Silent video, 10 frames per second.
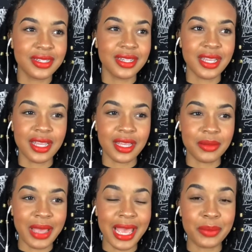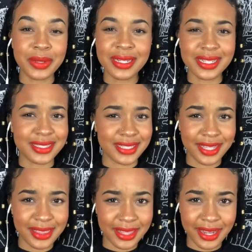I had been content
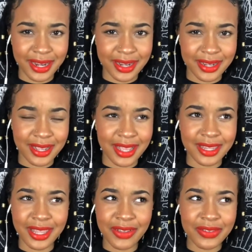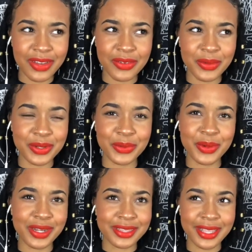there. I loved everyone who
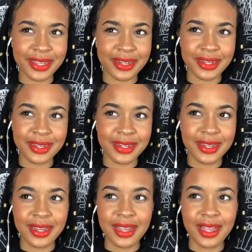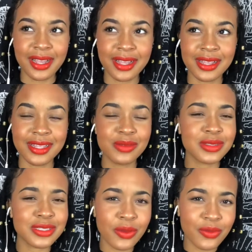worked there. It was
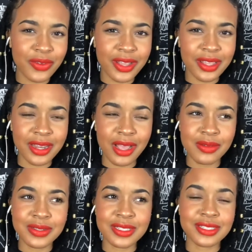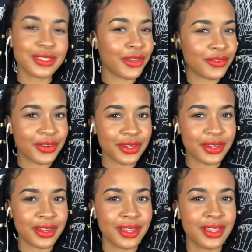so fun. I was a server
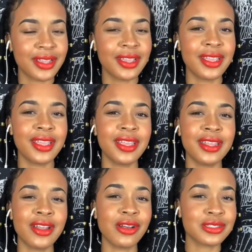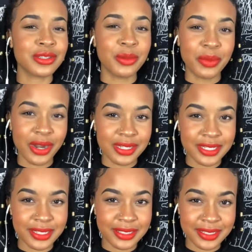and also a
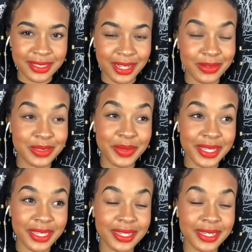bartender. I was making